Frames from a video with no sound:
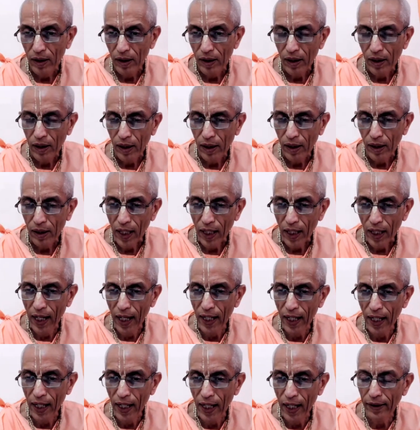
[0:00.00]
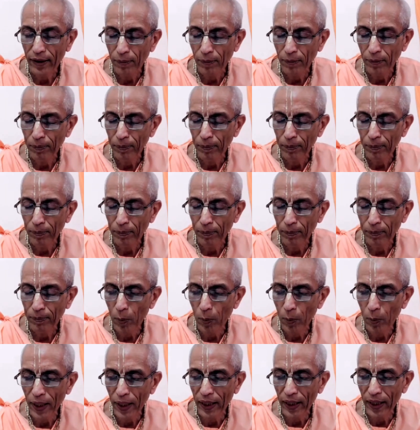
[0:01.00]
And
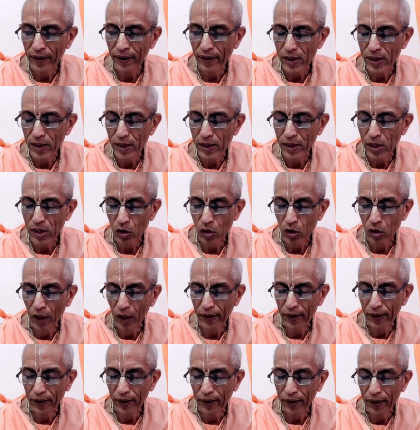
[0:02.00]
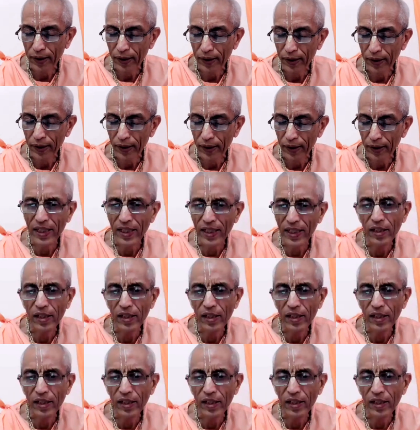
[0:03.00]
Prabhupada has taught us this